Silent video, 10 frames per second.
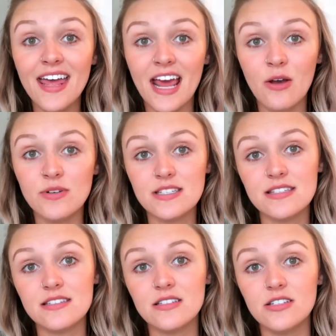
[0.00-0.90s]
And I
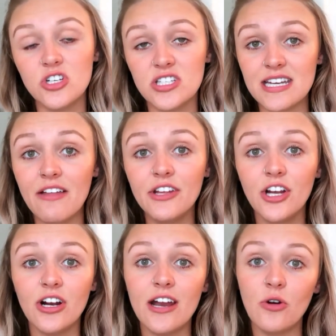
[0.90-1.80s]
was just telling
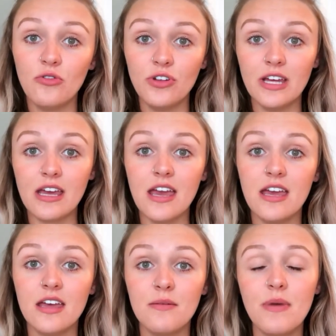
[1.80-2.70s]
her, I don't feel like
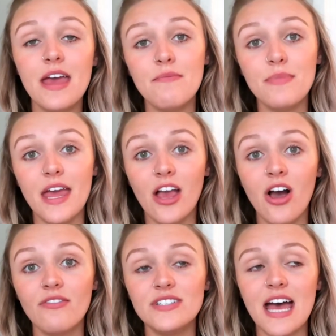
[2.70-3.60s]
him paying
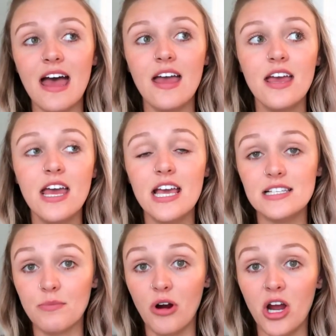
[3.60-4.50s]
off debt
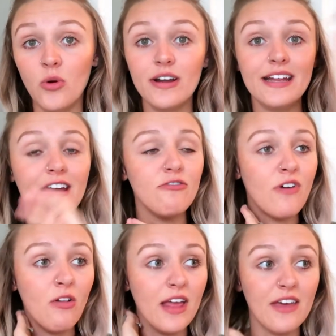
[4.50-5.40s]
is a priority. And it
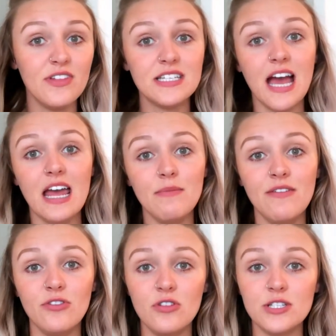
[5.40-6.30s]
felt like at the time,
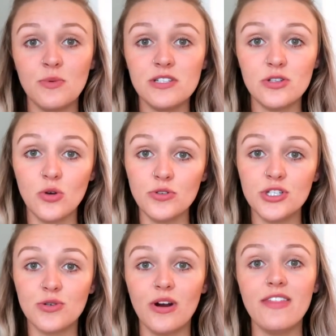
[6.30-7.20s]
even though this wasn't the whole
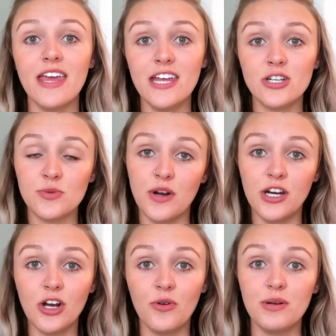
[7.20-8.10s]
story, that he just
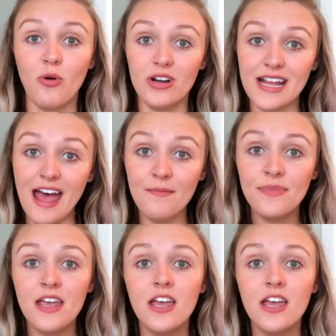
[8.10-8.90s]
wanted to go into more debt.